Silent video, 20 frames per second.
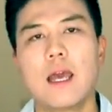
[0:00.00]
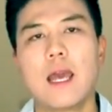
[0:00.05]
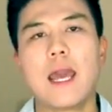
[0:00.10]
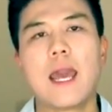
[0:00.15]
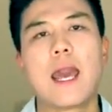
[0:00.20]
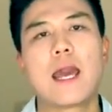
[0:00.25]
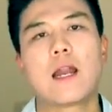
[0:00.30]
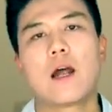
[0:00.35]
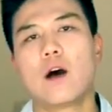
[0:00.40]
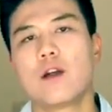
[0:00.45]

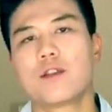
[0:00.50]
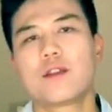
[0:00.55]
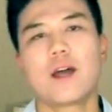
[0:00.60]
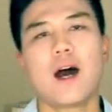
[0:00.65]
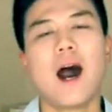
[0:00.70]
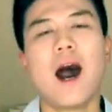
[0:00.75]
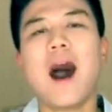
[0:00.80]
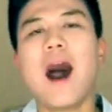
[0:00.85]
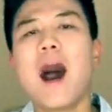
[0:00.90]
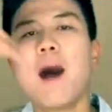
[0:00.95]
And on
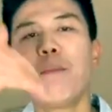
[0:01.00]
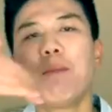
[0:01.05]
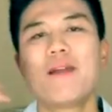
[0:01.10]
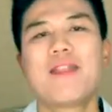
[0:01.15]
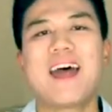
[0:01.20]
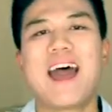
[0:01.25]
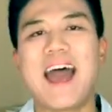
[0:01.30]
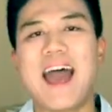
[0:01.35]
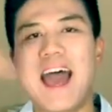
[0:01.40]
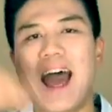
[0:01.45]
top of
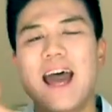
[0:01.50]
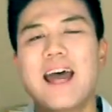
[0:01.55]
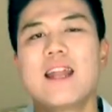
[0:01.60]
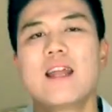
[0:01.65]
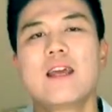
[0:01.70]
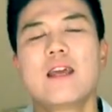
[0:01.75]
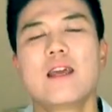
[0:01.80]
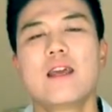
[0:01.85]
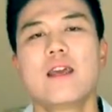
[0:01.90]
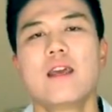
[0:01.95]

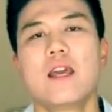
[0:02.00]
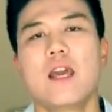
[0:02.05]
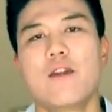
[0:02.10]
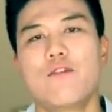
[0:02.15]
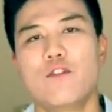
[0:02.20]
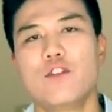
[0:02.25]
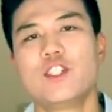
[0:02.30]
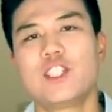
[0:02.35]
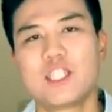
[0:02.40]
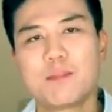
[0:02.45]
that, if
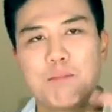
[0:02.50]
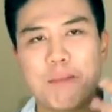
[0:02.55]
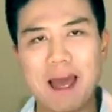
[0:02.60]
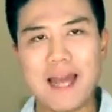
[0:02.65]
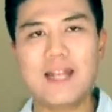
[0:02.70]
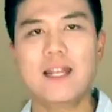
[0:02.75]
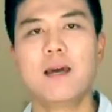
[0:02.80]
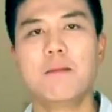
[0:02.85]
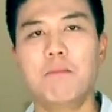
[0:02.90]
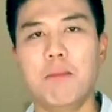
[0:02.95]
you
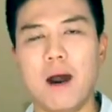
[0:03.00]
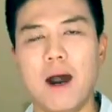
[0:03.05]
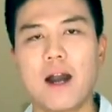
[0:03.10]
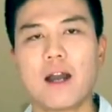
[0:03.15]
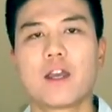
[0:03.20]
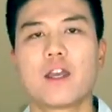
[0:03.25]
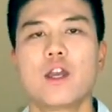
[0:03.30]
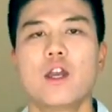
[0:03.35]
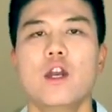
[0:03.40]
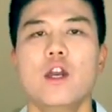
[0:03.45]
spend
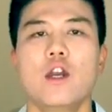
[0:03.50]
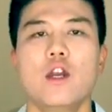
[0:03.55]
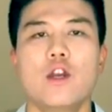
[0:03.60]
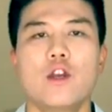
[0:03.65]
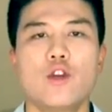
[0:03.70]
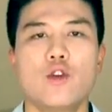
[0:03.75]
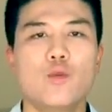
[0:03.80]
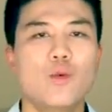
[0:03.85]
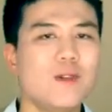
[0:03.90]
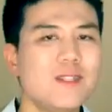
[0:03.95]
$1,
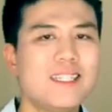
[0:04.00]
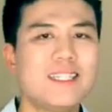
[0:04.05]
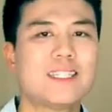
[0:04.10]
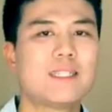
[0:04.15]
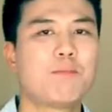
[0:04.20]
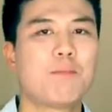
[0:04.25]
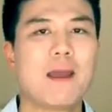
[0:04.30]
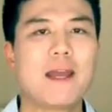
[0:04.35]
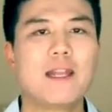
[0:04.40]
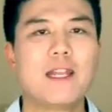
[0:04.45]
you're really
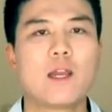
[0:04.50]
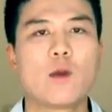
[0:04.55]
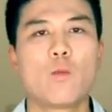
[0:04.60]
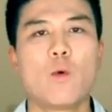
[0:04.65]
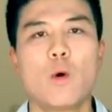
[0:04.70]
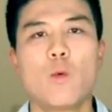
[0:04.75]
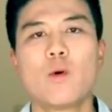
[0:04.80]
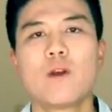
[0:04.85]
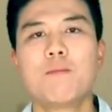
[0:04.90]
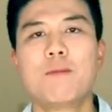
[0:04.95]
spending
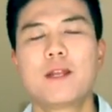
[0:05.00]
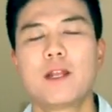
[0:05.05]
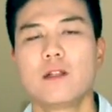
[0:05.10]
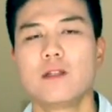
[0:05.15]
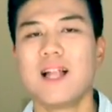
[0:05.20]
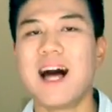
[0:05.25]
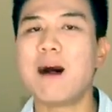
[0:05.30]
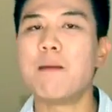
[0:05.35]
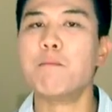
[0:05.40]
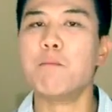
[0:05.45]
what would have been a
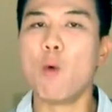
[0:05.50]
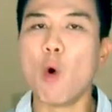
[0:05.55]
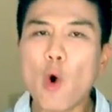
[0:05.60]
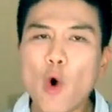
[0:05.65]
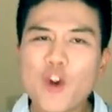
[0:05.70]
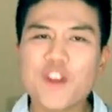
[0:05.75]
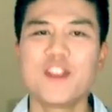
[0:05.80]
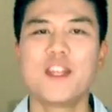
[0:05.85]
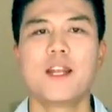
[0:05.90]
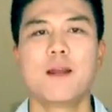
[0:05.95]
lot
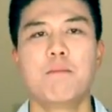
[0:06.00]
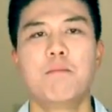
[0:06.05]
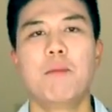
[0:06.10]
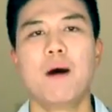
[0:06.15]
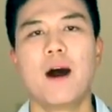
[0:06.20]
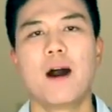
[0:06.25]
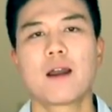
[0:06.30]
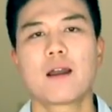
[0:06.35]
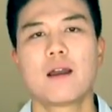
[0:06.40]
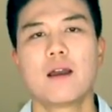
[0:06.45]
more than
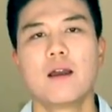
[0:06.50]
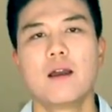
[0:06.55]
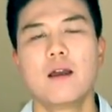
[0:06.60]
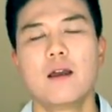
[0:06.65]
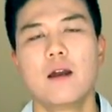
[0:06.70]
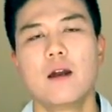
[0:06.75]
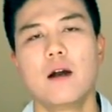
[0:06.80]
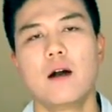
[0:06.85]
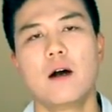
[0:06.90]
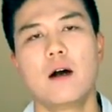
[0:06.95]

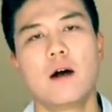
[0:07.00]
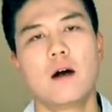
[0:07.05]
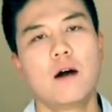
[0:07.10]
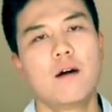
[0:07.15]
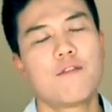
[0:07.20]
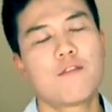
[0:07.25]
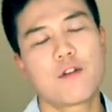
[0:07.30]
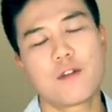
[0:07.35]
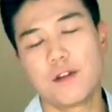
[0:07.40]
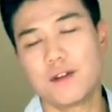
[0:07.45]

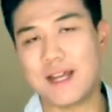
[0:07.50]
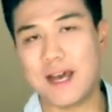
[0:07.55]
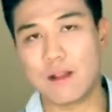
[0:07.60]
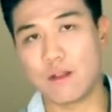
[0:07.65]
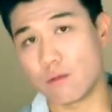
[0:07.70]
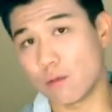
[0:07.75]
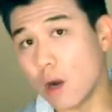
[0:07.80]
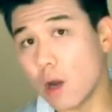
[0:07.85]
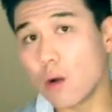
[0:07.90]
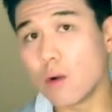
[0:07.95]
$1 further down
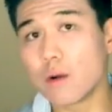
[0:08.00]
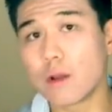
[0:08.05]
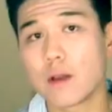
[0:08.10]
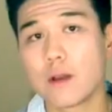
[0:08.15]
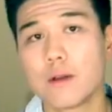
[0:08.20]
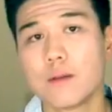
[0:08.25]
the road.